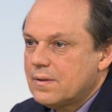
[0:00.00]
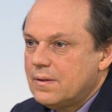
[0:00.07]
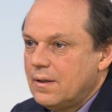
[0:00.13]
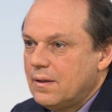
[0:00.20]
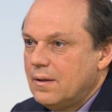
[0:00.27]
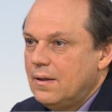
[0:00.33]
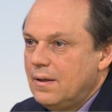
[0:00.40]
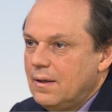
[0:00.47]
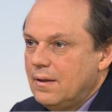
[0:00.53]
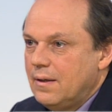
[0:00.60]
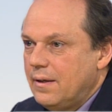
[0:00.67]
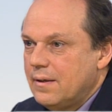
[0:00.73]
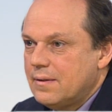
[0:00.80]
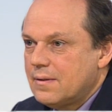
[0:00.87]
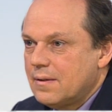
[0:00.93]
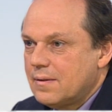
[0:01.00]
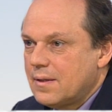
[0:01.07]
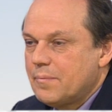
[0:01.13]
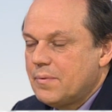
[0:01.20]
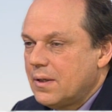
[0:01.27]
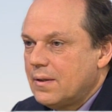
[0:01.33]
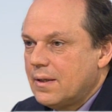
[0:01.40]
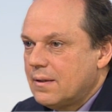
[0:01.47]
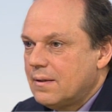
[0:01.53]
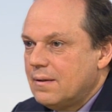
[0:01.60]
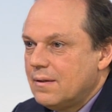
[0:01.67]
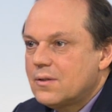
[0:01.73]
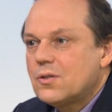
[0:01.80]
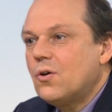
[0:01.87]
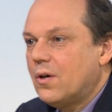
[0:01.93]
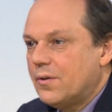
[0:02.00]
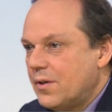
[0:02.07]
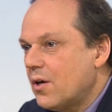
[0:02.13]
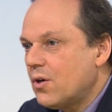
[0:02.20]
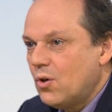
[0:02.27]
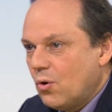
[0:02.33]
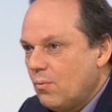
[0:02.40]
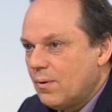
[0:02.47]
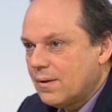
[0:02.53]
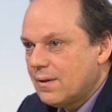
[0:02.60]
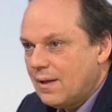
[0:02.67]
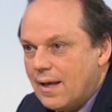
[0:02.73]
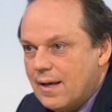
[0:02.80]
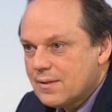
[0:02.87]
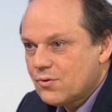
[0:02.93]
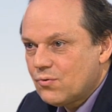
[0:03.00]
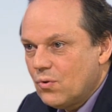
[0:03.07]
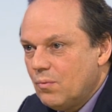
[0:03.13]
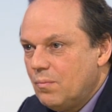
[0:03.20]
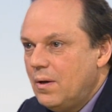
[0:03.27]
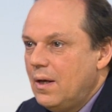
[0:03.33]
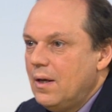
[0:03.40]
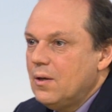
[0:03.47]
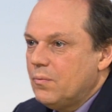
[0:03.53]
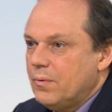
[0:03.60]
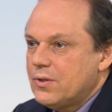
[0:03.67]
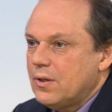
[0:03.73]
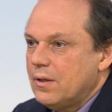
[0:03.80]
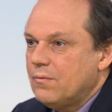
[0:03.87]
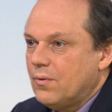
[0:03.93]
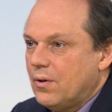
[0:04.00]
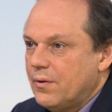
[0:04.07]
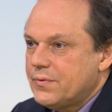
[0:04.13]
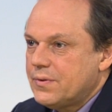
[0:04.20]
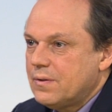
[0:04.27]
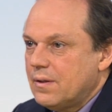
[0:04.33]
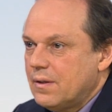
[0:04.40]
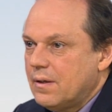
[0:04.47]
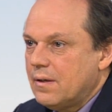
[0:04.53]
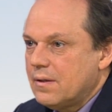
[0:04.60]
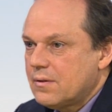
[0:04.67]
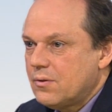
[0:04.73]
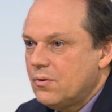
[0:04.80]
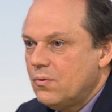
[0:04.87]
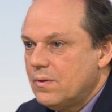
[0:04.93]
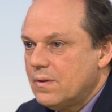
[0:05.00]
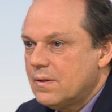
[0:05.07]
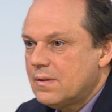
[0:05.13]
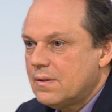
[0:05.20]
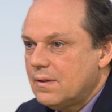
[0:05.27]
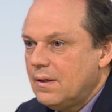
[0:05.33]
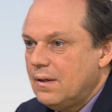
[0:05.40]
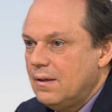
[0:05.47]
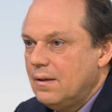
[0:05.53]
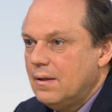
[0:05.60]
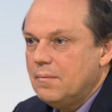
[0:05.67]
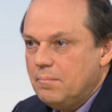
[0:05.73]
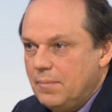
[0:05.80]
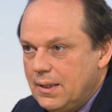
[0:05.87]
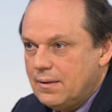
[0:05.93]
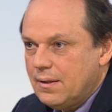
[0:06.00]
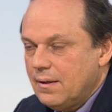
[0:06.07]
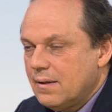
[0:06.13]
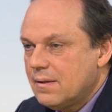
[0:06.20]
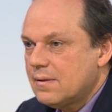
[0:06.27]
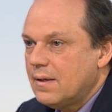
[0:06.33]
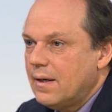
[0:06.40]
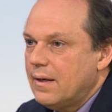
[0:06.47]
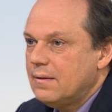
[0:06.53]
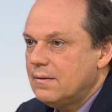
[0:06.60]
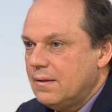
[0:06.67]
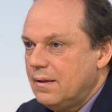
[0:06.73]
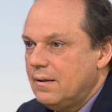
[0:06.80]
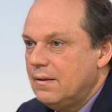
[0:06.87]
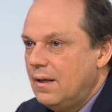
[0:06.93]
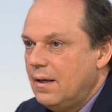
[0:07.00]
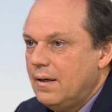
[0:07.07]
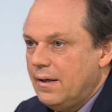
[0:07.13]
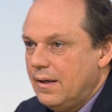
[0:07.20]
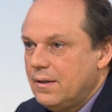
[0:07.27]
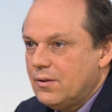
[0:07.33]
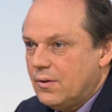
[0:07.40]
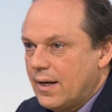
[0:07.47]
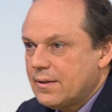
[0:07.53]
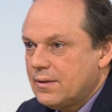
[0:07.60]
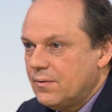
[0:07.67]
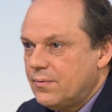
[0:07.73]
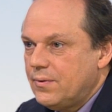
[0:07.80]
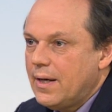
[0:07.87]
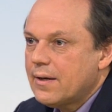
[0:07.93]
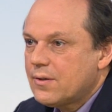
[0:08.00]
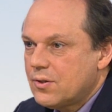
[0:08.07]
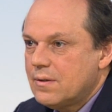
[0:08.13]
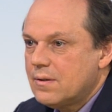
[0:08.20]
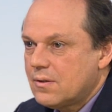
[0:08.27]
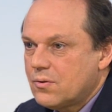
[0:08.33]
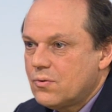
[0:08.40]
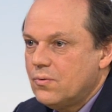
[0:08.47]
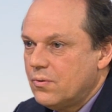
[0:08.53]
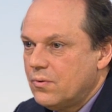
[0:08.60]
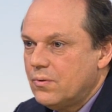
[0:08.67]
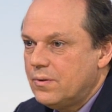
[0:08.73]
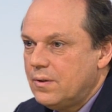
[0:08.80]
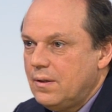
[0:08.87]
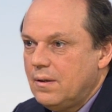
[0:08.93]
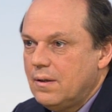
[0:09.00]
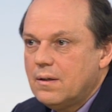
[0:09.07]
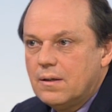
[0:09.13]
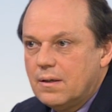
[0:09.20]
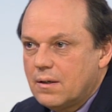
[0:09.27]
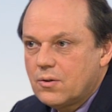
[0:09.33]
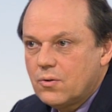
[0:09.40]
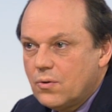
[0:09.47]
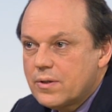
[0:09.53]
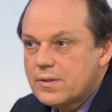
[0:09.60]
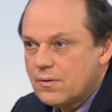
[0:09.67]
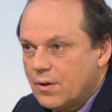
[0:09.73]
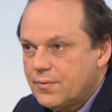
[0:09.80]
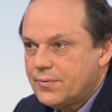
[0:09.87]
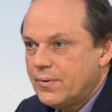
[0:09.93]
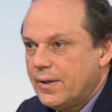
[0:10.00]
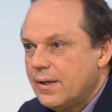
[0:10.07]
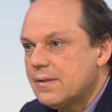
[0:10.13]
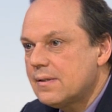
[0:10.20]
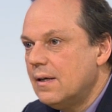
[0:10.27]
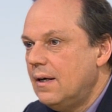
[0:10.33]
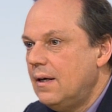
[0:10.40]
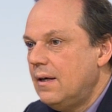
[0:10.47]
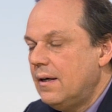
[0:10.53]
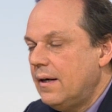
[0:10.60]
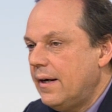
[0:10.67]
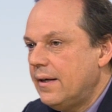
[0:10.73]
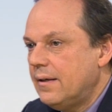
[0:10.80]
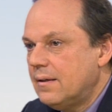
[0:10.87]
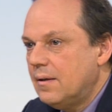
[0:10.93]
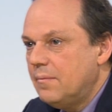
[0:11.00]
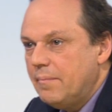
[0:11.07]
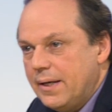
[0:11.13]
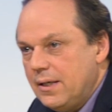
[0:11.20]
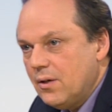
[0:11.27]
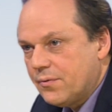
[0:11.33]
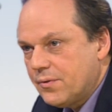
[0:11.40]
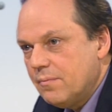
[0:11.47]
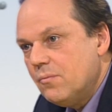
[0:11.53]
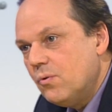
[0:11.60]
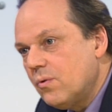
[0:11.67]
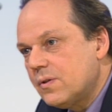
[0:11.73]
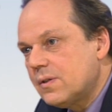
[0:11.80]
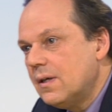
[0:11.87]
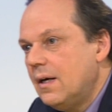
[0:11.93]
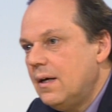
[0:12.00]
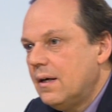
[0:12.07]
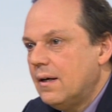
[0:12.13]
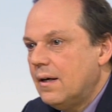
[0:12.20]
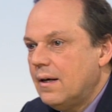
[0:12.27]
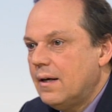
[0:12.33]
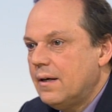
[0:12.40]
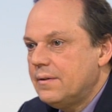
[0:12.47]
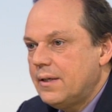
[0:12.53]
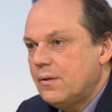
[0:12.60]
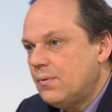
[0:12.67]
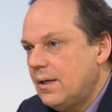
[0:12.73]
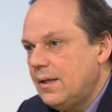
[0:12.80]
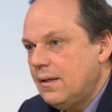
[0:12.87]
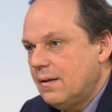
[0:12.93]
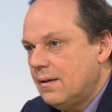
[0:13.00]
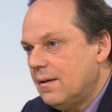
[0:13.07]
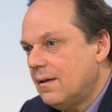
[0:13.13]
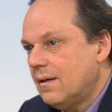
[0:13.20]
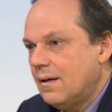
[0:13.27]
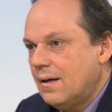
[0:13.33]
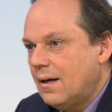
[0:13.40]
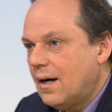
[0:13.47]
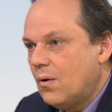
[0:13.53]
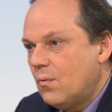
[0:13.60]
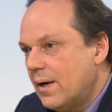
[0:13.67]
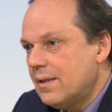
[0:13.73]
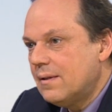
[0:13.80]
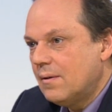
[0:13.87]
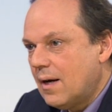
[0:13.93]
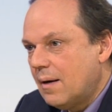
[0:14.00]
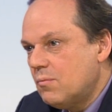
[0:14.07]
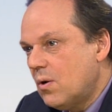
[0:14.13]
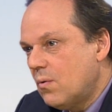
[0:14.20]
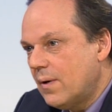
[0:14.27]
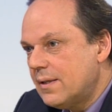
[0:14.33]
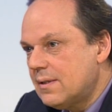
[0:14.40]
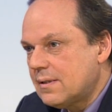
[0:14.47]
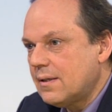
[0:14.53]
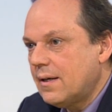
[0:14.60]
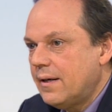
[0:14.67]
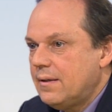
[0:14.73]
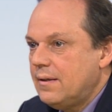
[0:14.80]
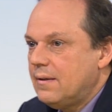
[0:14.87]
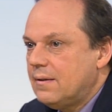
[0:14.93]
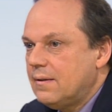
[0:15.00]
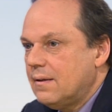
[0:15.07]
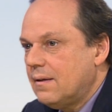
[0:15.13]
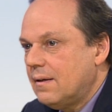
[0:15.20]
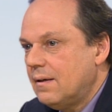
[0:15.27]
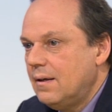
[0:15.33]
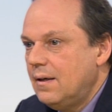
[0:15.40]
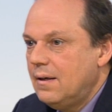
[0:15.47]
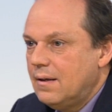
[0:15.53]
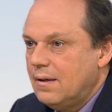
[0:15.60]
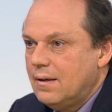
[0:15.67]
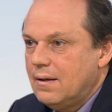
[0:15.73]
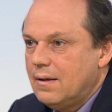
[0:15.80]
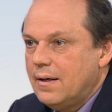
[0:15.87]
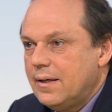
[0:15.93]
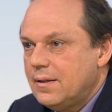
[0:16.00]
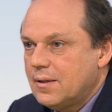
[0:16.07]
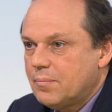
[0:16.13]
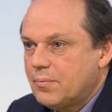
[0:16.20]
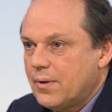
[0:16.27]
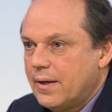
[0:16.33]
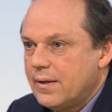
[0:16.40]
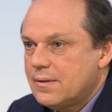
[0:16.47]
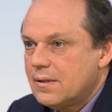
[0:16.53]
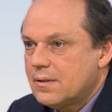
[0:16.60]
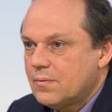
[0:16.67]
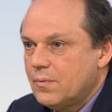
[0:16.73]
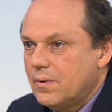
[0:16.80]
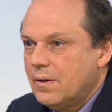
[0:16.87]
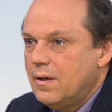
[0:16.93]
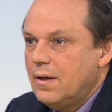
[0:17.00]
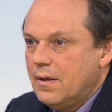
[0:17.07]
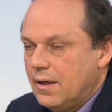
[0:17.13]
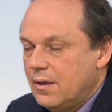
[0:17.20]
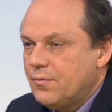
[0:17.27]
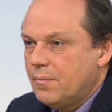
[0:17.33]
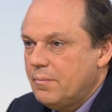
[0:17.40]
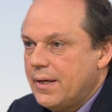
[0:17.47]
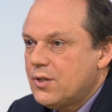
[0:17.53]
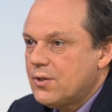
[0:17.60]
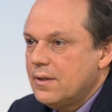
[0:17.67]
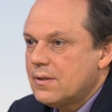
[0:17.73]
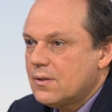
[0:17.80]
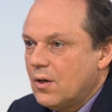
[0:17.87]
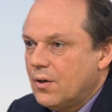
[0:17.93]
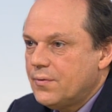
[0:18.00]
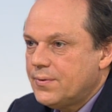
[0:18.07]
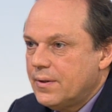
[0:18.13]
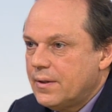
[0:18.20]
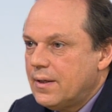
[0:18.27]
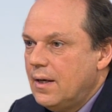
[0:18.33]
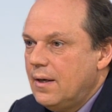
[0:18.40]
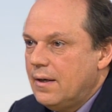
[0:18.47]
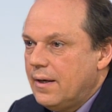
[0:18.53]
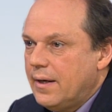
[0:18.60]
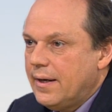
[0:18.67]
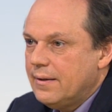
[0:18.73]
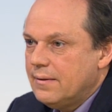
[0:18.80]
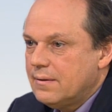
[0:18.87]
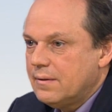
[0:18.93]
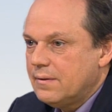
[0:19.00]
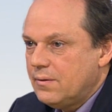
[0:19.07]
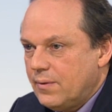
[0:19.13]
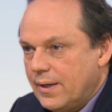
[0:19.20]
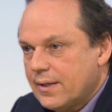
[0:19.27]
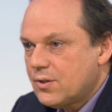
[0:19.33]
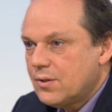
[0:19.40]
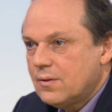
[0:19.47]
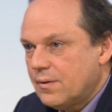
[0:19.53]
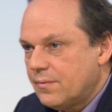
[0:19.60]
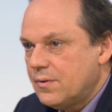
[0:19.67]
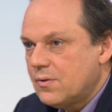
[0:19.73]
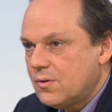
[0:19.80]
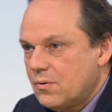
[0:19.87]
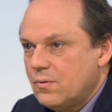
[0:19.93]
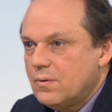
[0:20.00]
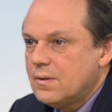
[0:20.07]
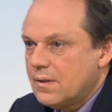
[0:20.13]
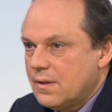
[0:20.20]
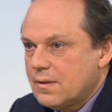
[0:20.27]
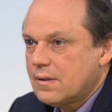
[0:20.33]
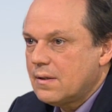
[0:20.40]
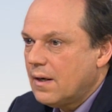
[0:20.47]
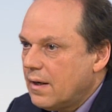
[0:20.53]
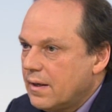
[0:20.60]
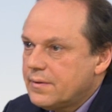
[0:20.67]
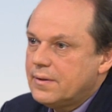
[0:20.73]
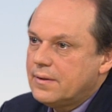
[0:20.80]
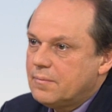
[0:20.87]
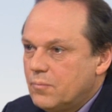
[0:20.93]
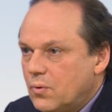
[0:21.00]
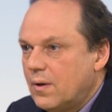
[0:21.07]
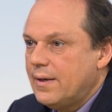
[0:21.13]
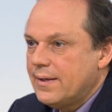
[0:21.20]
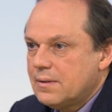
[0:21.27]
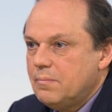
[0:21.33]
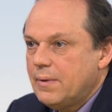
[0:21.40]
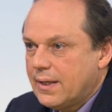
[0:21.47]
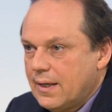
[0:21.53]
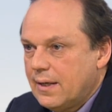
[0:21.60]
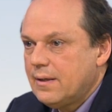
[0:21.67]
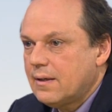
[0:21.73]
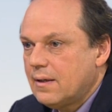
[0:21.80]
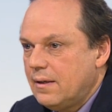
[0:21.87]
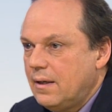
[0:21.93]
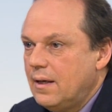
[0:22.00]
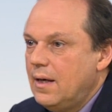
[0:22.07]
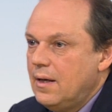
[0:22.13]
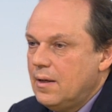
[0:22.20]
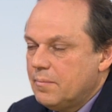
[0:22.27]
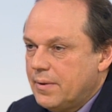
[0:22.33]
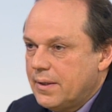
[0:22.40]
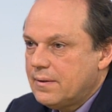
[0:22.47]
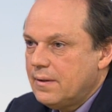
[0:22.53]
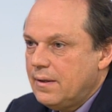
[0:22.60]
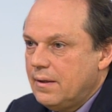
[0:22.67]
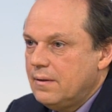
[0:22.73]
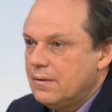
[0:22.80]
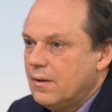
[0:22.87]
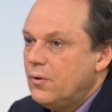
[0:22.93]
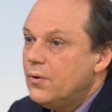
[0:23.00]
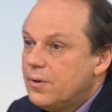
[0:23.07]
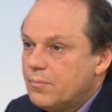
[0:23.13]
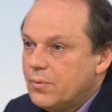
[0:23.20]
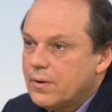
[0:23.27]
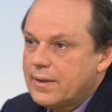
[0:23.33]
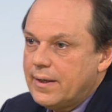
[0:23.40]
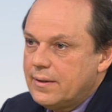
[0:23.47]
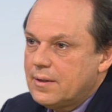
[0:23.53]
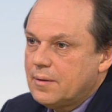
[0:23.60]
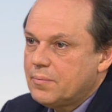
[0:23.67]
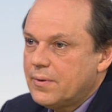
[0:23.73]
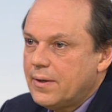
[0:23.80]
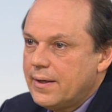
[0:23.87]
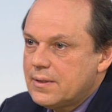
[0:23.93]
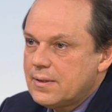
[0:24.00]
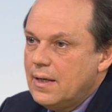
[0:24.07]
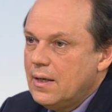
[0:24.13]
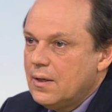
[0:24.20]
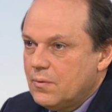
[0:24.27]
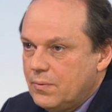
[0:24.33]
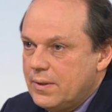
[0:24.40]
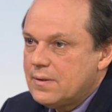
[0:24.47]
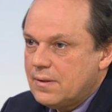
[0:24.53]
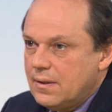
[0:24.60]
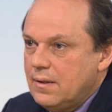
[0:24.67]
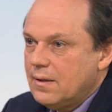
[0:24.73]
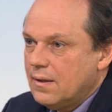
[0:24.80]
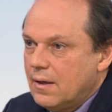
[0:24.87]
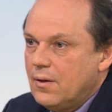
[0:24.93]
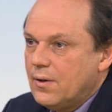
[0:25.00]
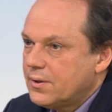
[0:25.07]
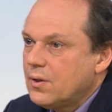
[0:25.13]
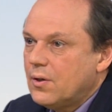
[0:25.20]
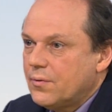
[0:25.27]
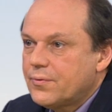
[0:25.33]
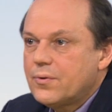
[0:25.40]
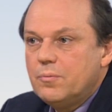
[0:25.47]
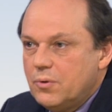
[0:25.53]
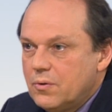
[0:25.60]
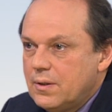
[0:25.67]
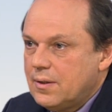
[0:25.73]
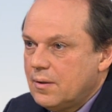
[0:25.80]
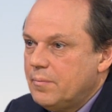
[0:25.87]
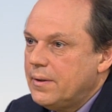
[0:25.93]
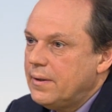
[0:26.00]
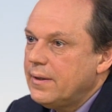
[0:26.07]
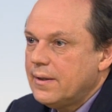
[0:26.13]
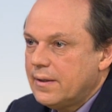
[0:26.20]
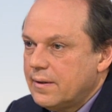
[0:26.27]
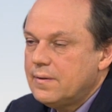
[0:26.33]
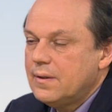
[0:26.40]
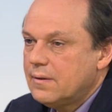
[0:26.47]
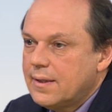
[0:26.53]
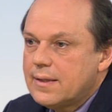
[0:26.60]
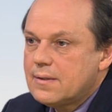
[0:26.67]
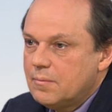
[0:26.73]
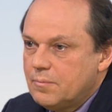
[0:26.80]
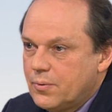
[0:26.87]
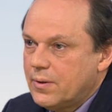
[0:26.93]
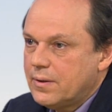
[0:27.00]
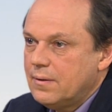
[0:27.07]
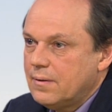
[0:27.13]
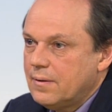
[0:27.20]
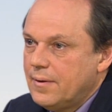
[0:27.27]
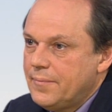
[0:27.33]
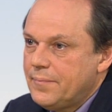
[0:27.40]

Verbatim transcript: There is something that is called a global classroom, which involves uh, students in meetings and in interactive reactions to the uh, course offerings. And many of the MOOCs, uh, they really uh, are, one, are more one-sided uh, uh, enterprises where information is offered and the reactions of the students is gathered more or less mechanically. But in the Lüneburg enterprise, we see a lot of community building, and I think that's important.